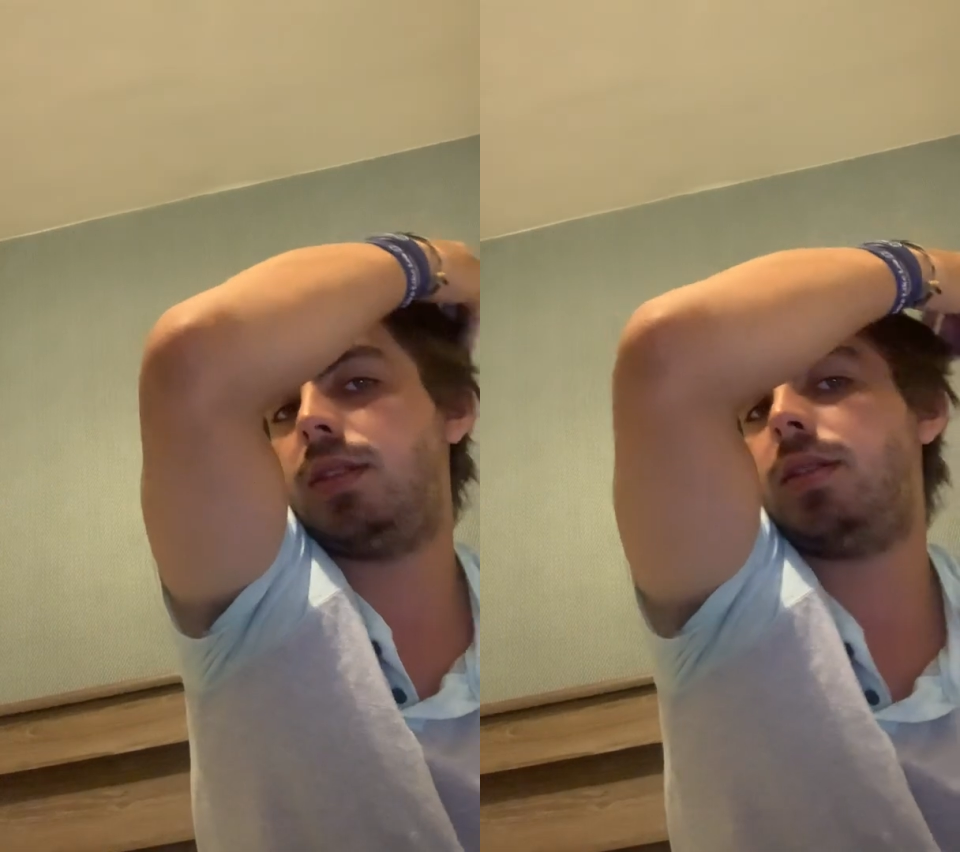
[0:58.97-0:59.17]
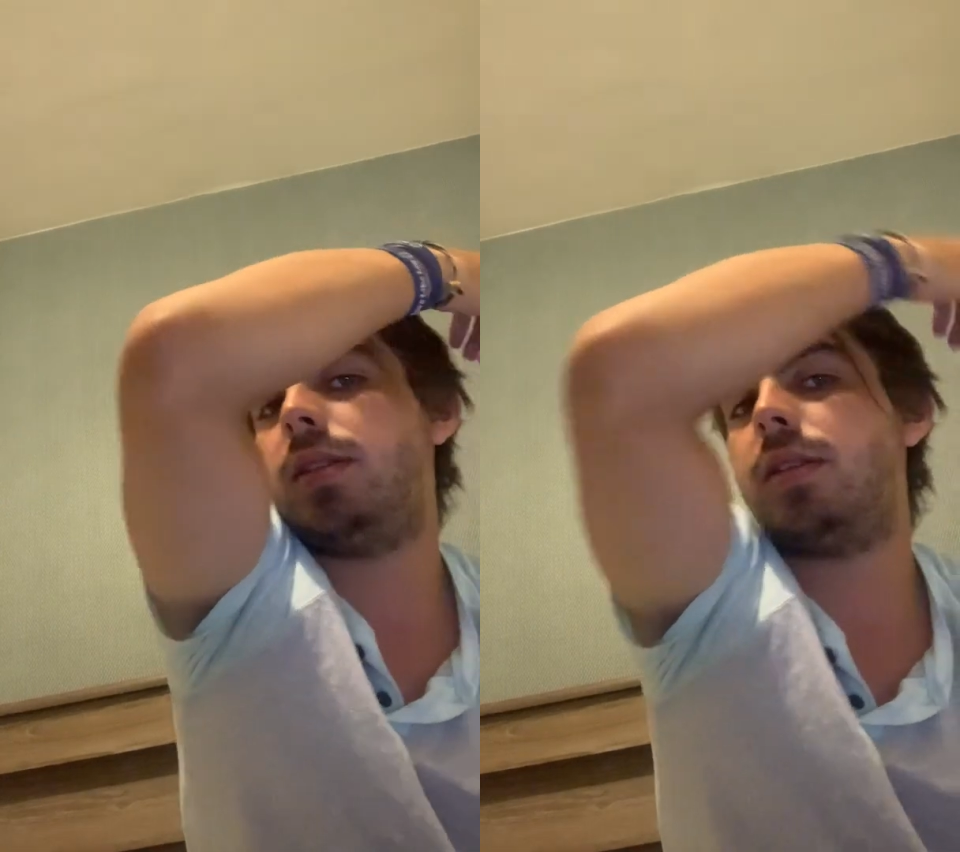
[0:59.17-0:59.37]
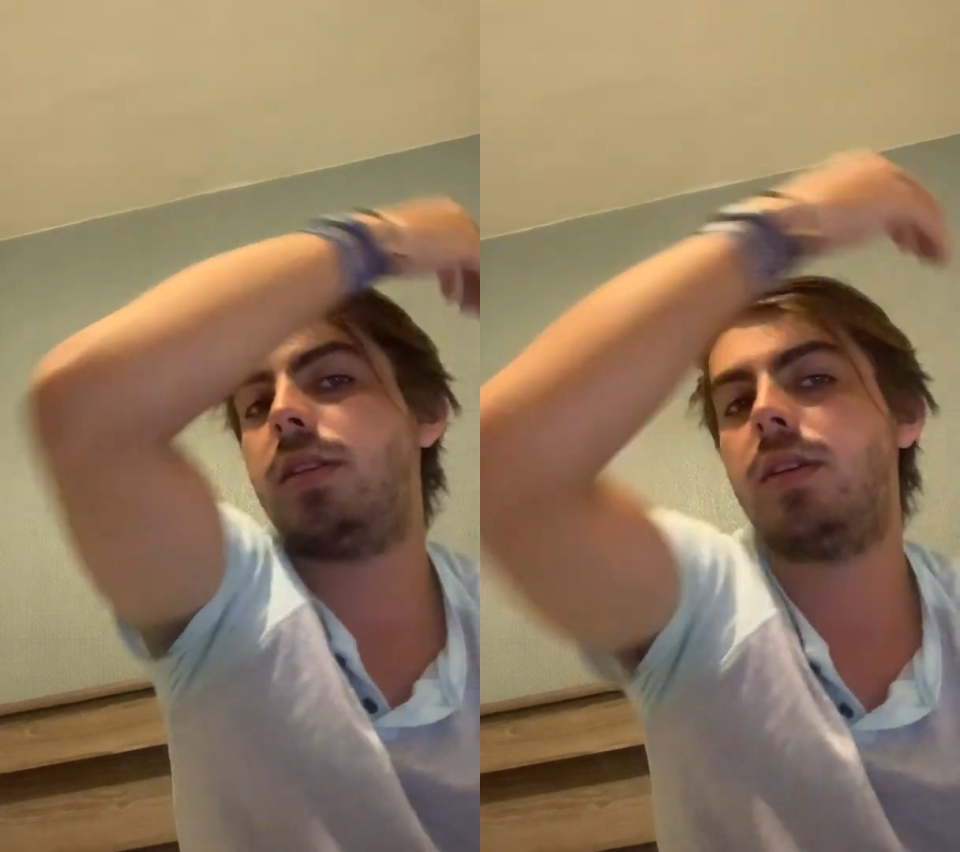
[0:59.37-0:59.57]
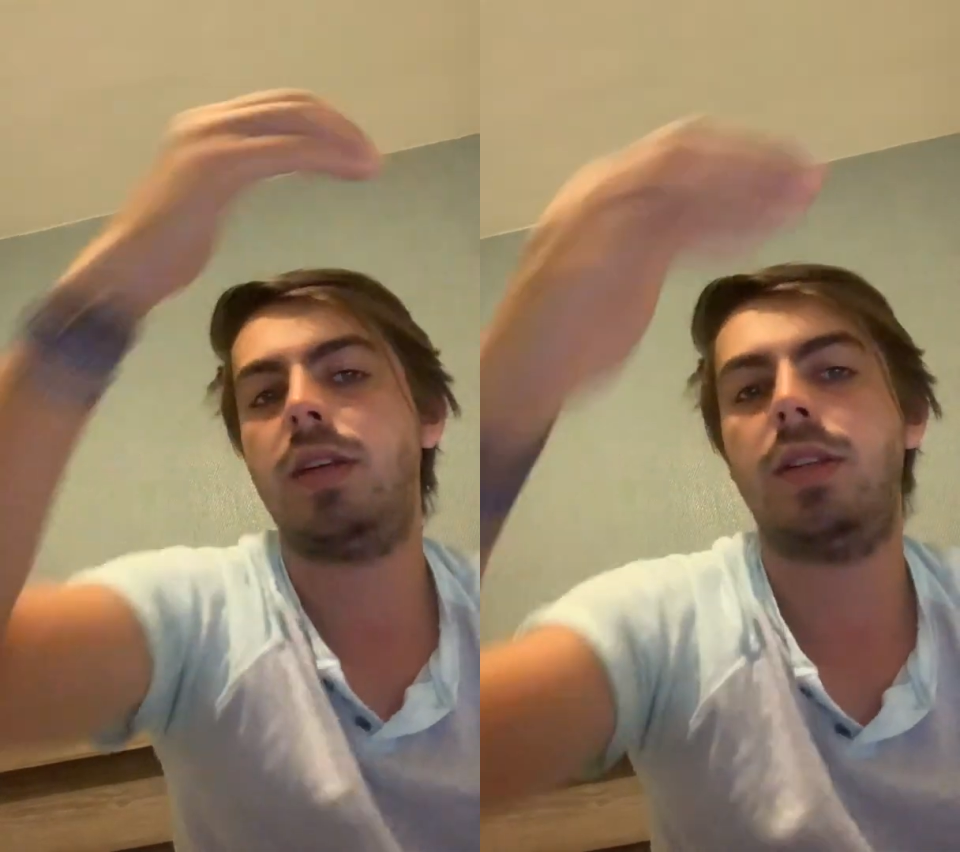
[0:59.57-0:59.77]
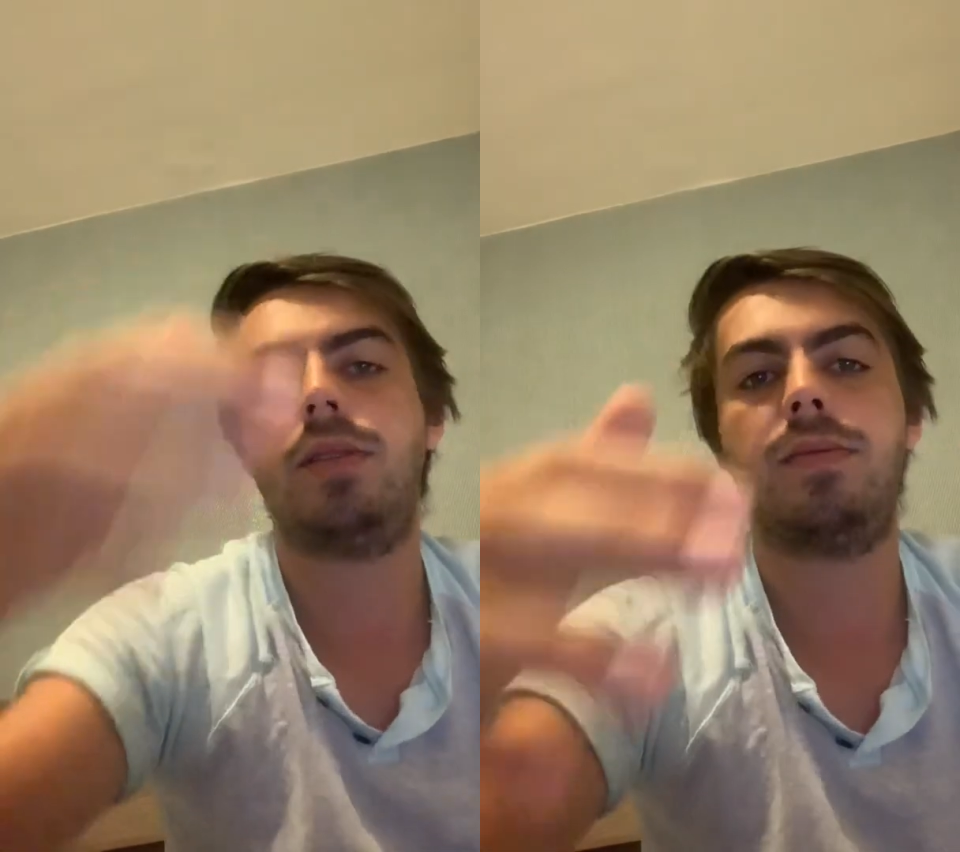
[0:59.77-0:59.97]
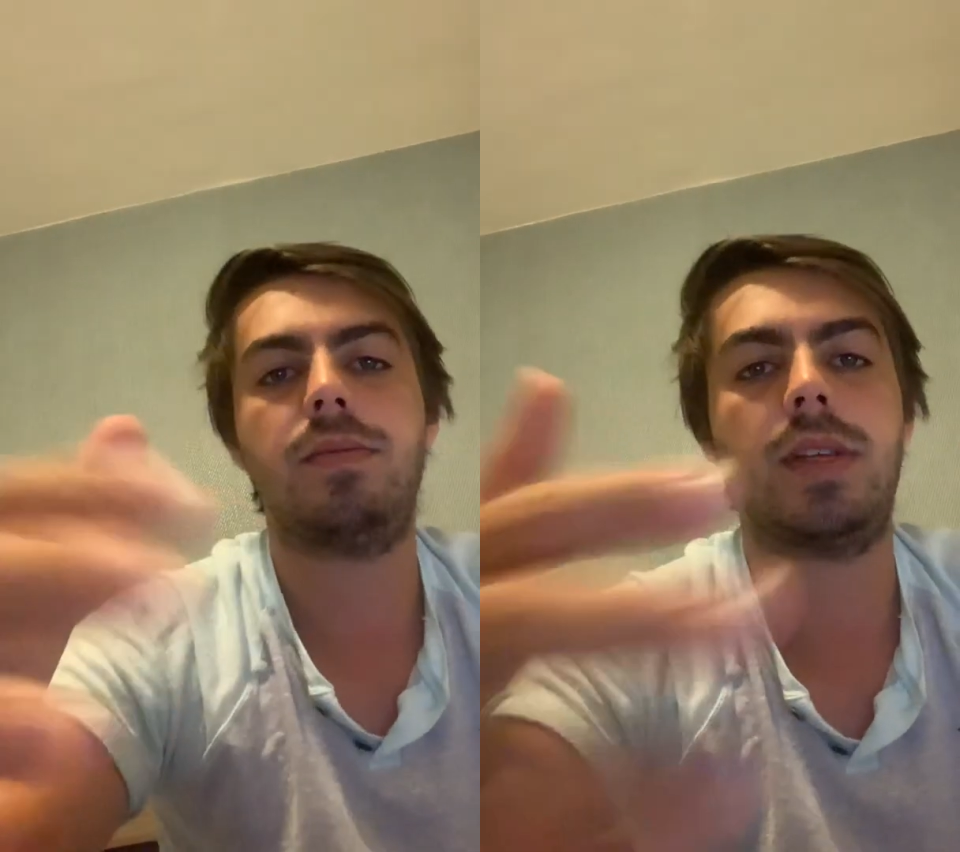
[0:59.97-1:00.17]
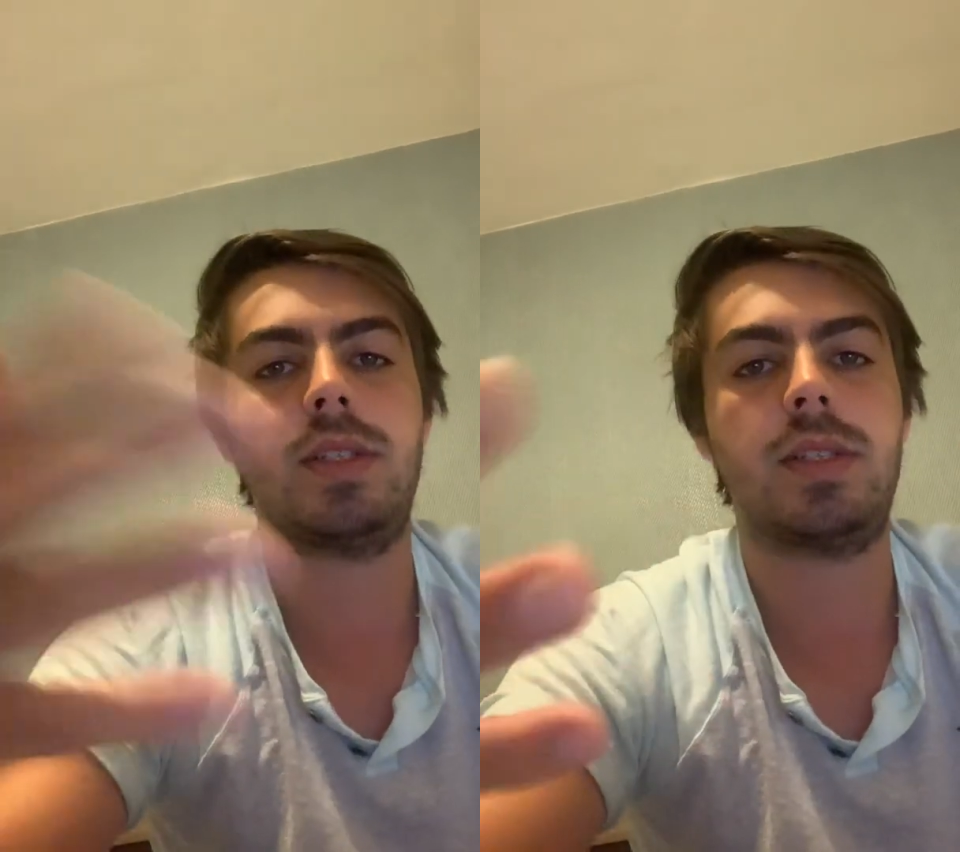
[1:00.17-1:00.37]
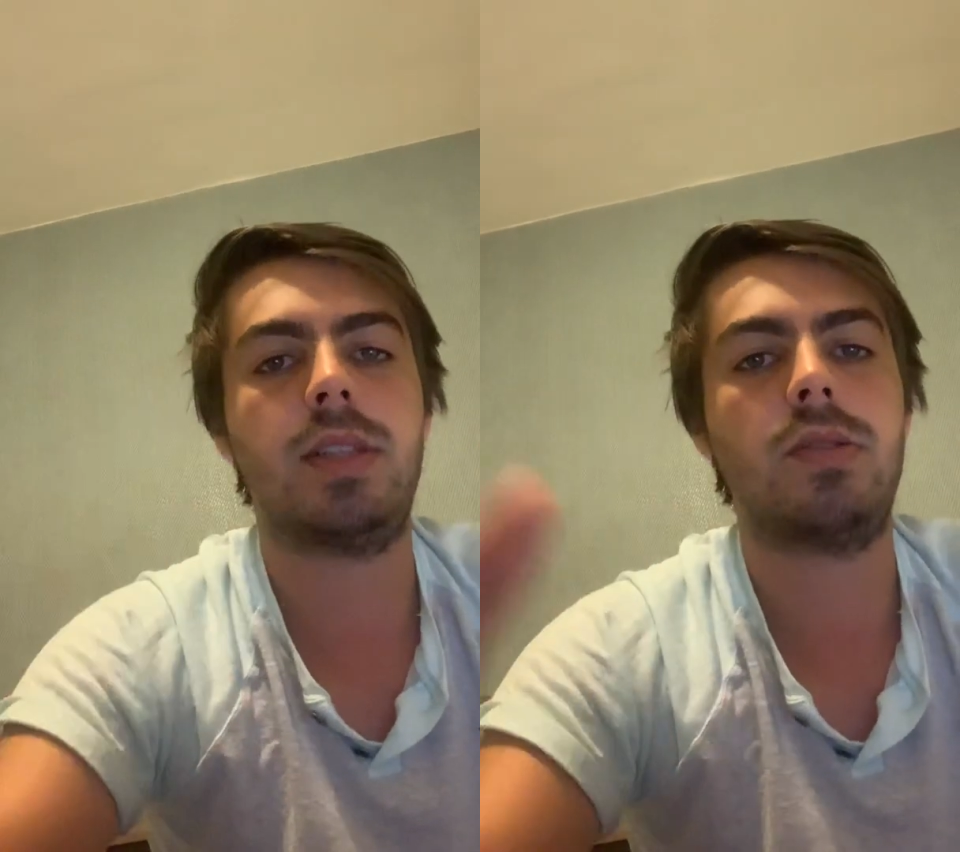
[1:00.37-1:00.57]
and
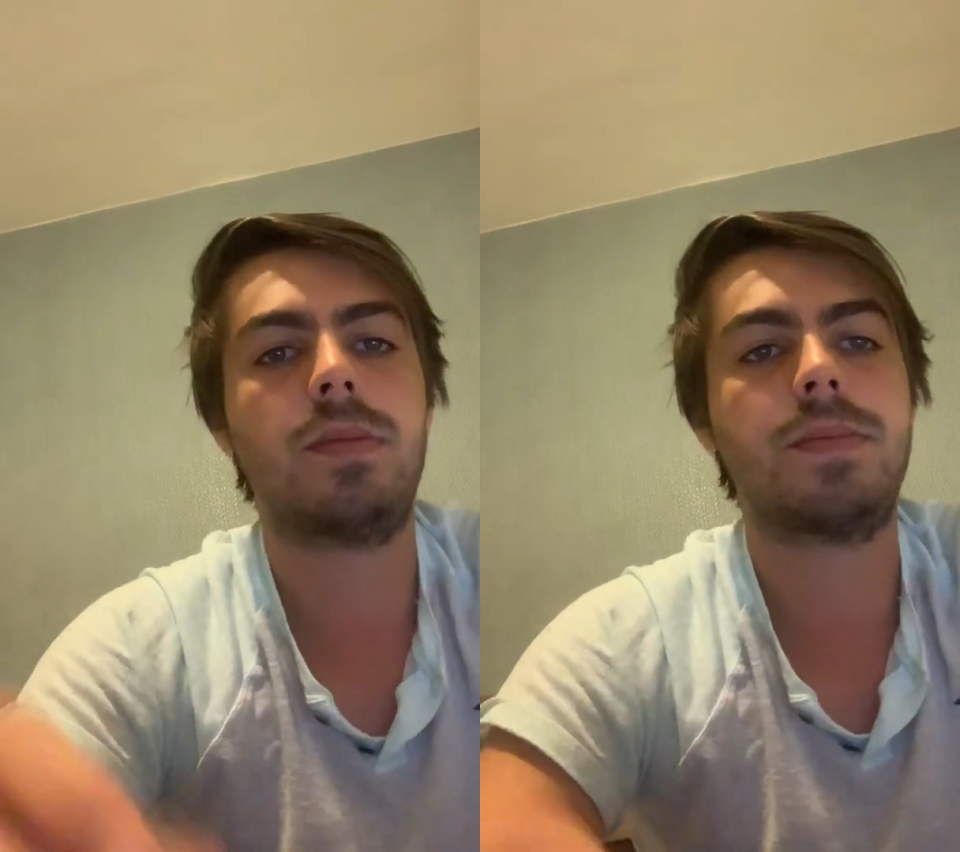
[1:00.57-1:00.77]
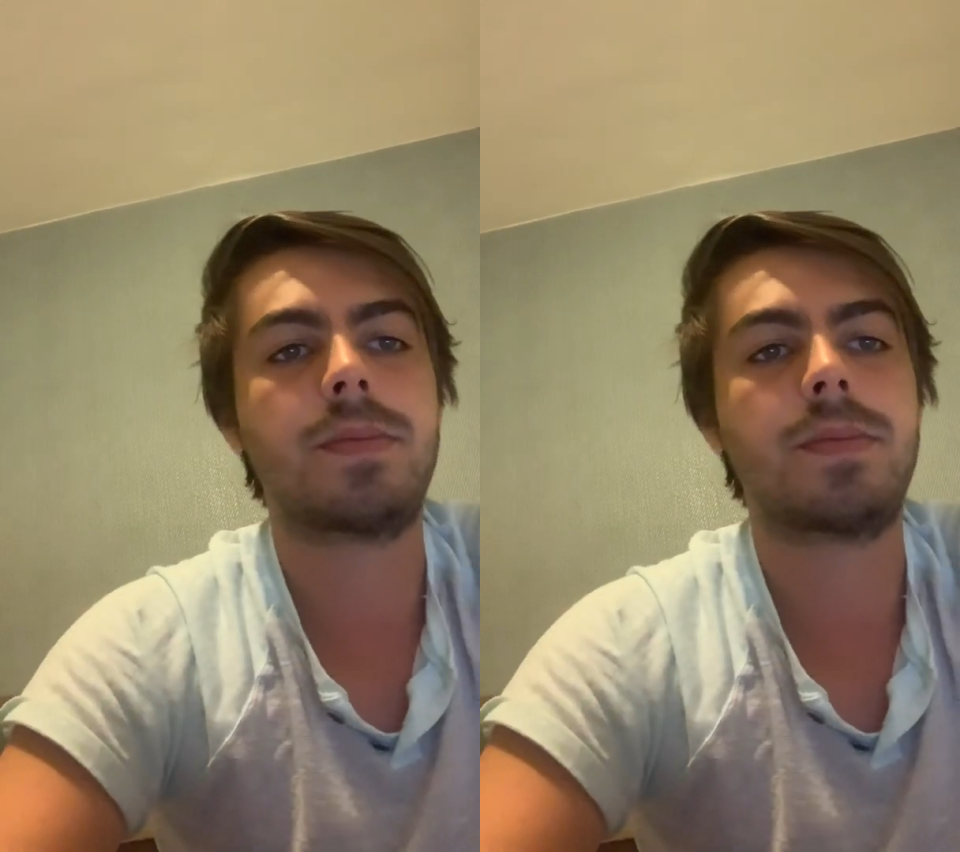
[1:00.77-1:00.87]
etc.